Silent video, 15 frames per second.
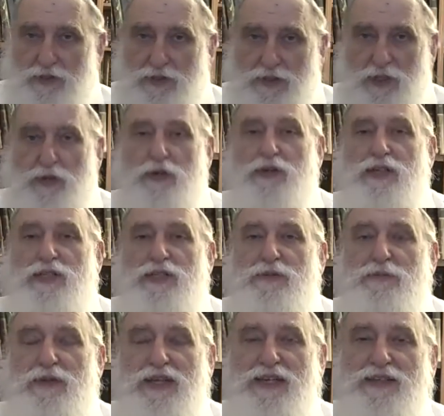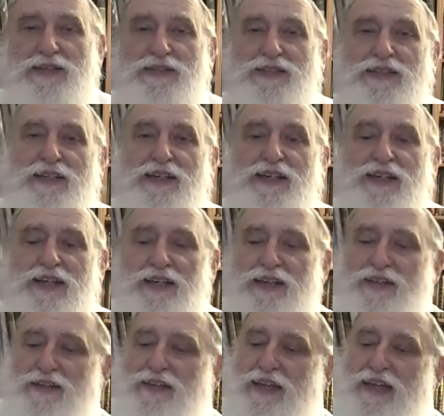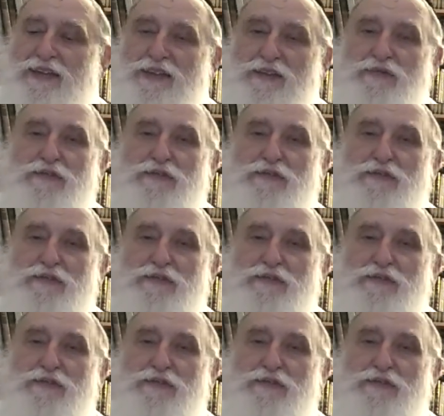Zohar explains that the